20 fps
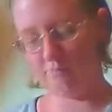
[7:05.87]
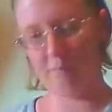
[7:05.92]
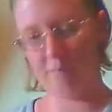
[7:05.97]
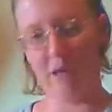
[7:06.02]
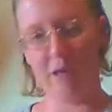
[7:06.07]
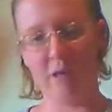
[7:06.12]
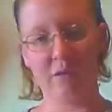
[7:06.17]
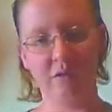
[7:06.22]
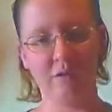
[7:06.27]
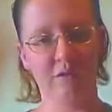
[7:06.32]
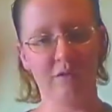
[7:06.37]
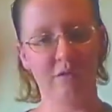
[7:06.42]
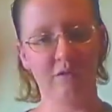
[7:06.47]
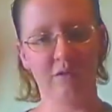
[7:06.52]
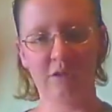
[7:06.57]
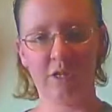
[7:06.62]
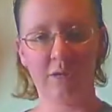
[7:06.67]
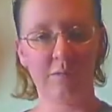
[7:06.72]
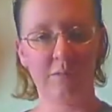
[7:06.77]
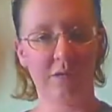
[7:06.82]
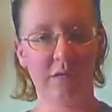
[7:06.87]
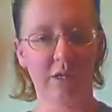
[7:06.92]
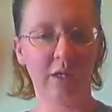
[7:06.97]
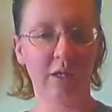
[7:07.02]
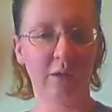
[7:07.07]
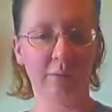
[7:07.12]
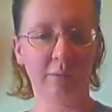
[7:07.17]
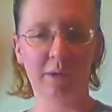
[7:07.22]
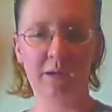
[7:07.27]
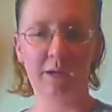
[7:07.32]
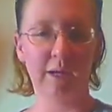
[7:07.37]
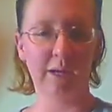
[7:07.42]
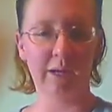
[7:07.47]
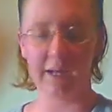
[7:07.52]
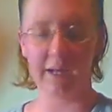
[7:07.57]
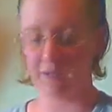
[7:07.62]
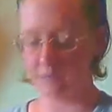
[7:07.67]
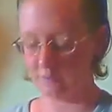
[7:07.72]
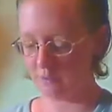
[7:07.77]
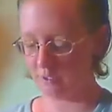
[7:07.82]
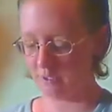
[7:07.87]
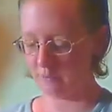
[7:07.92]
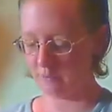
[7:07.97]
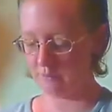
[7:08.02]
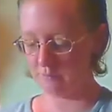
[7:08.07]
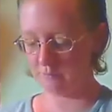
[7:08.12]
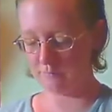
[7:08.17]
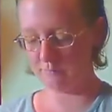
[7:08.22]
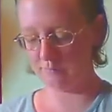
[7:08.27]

balance or something in your body. I don't know.